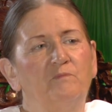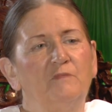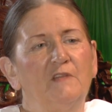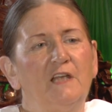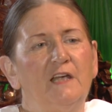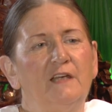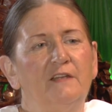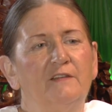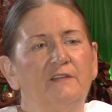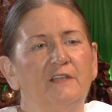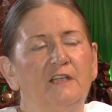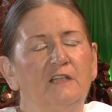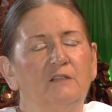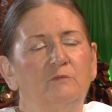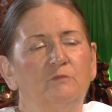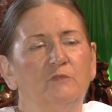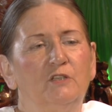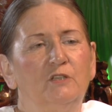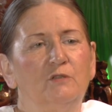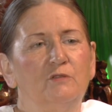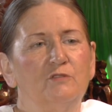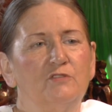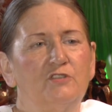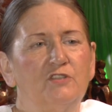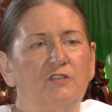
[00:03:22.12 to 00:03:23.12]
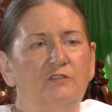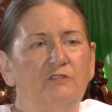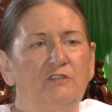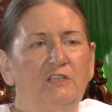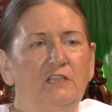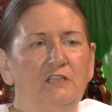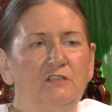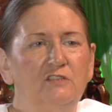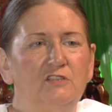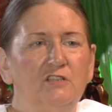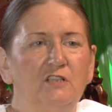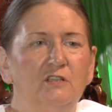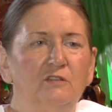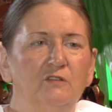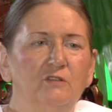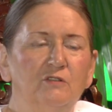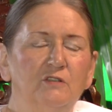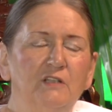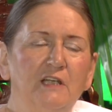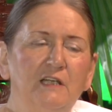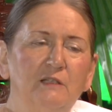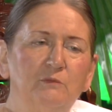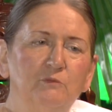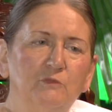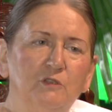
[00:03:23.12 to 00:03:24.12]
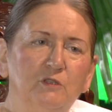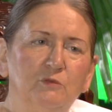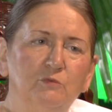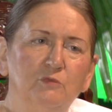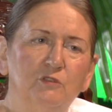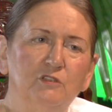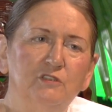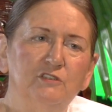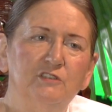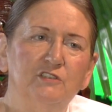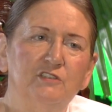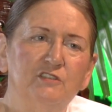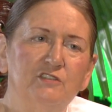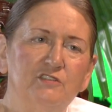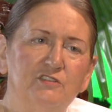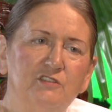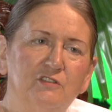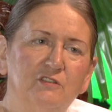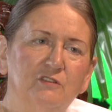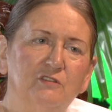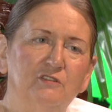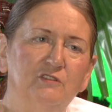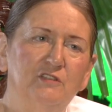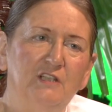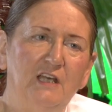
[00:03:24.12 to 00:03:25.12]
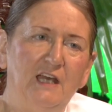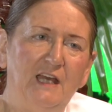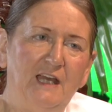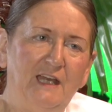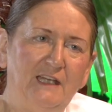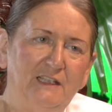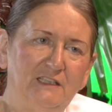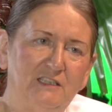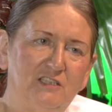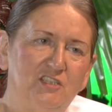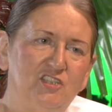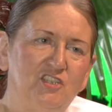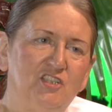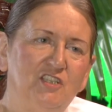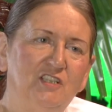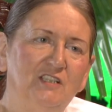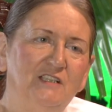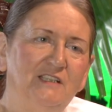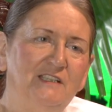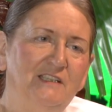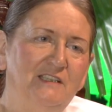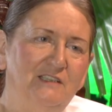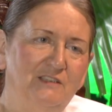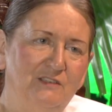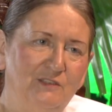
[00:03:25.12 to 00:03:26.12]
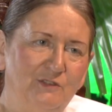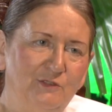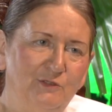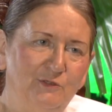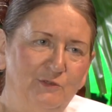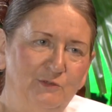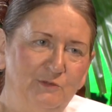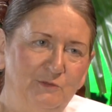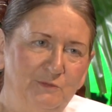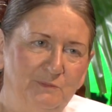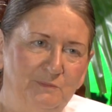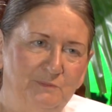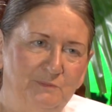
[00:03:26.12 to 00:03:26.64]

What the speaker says: and then we also need to look at, well, what does God actually do?